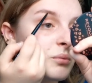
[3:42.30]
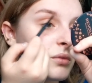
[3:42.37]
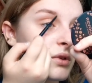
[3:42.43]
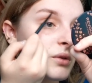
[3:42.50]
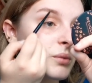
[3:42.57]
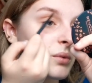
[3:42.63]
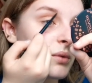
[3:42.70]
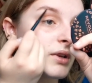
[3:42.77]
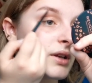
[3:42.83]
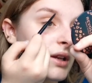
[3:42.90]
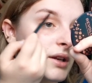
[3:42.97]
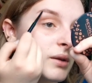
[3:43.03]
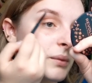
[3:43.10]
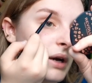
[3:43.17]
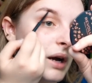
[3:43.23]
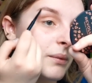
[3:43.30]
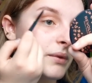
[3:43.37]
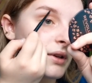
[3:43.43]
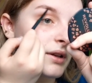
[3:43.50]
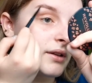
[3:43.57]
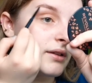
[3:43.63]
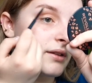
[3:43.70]
But it's probably gonna end up
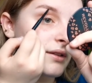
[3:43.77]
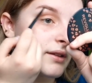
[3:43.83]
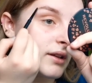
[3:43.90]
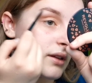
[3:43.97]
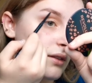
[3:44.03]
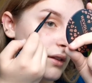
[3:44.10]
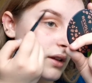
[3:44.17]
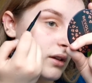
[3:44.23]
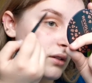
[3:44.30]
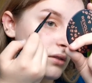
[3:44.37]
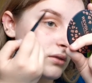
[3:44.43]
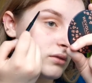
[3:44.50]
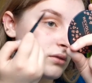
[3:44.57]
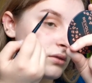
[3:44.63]
happening saying that.